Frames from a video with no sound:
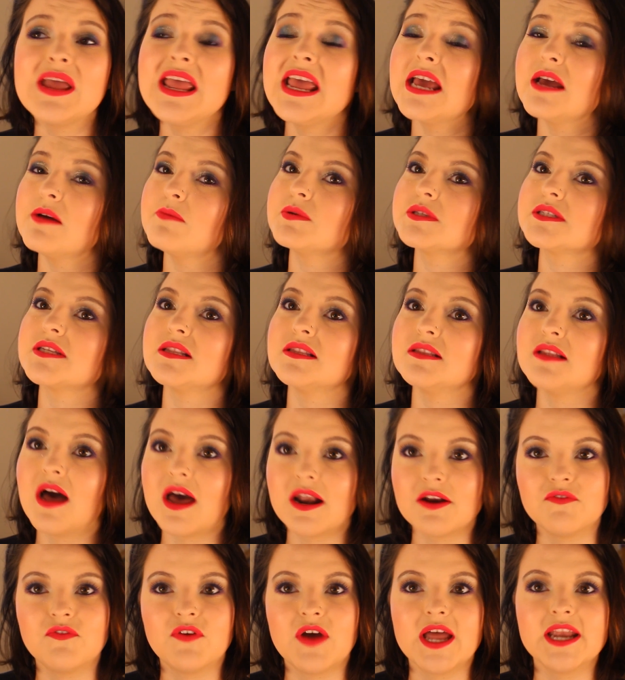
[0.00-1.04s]
It was a lot
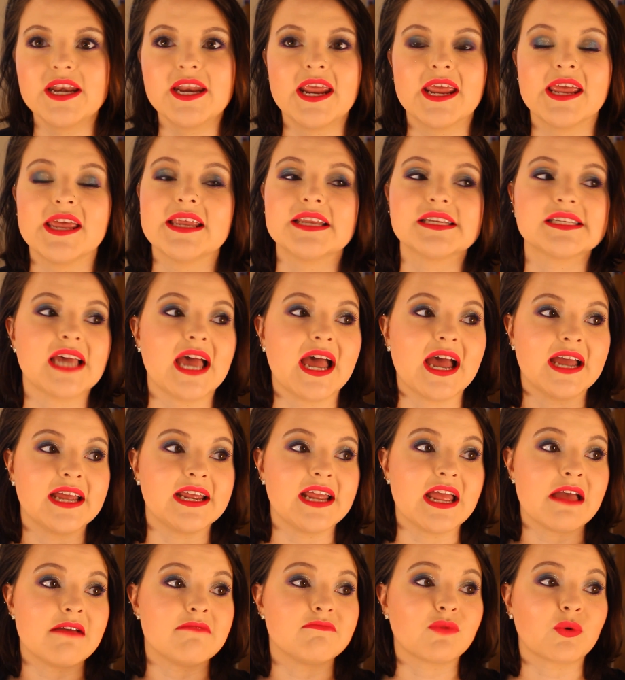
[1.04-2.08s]
of fun and I
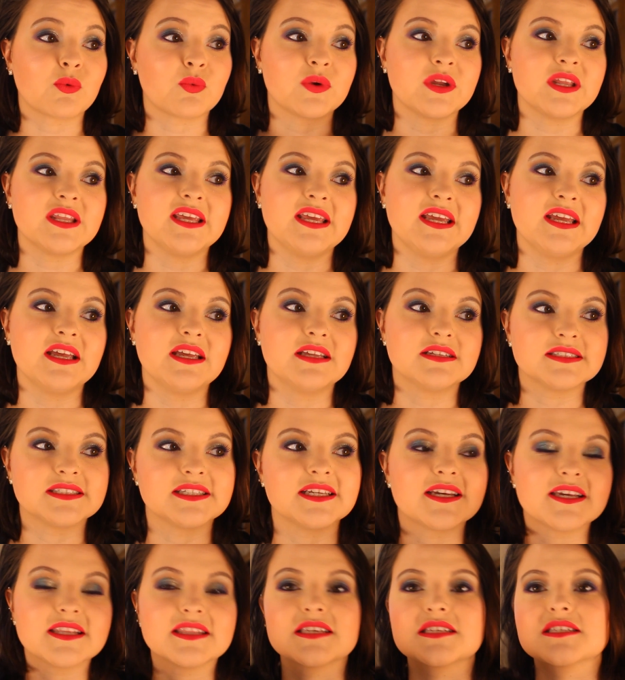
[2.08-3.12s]
am really
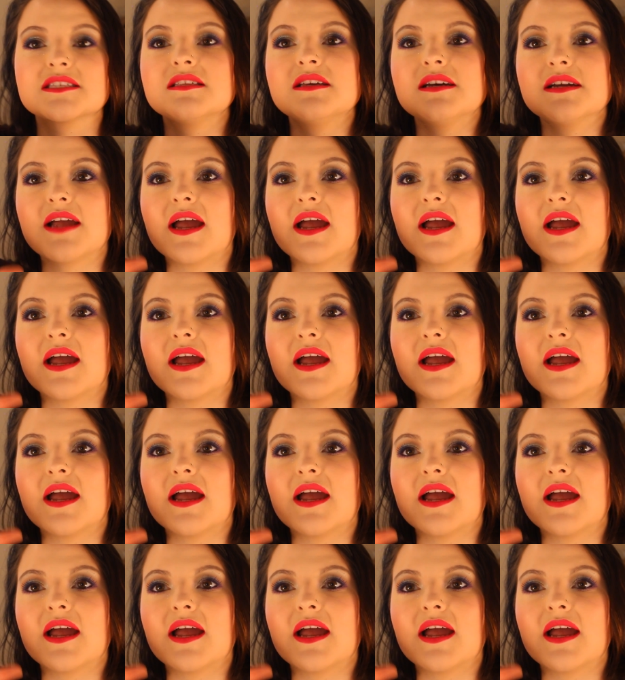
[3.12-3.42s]
digging this look.